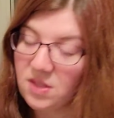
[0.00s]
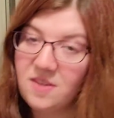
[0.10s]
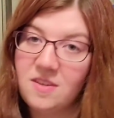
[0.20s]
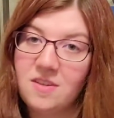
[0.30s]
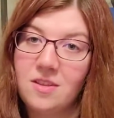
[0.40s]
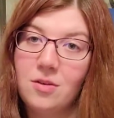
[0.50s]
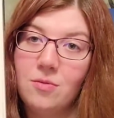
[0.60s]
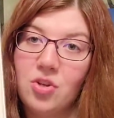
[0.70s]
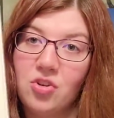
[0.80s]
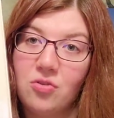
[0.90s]
this is the
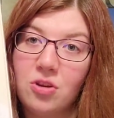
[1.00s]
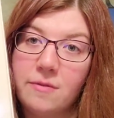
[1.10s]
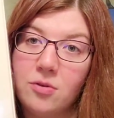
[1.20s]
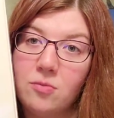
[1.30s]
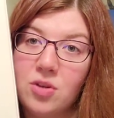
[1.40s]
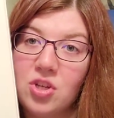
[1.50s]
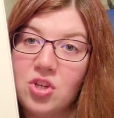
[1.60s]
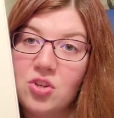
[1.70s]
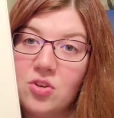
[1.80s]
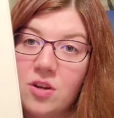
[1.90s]
original cover,
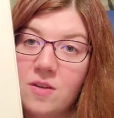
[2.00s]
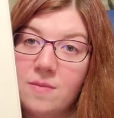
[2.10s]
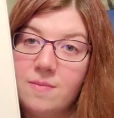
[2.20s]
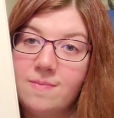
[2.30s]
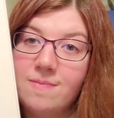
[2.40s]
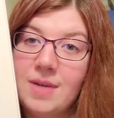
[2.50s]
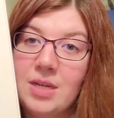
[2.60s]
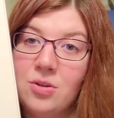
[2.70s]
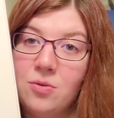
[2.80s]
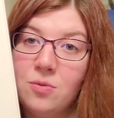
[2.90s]
which
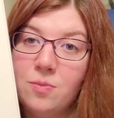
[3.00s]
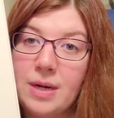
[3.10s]
I know